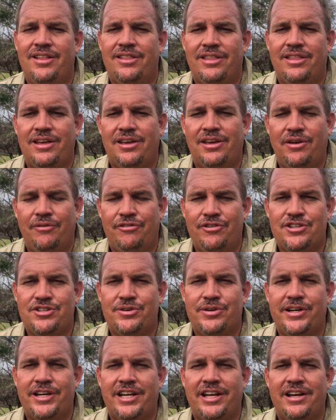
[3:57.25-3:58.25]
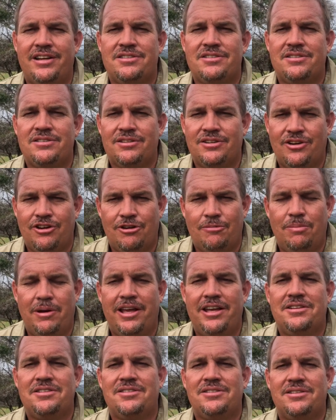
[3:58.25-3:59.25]
Thank you for joining us. God
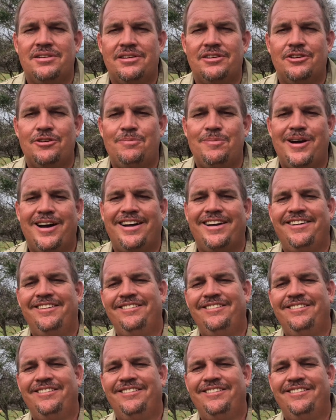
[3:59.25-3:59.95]
bless and goodbye.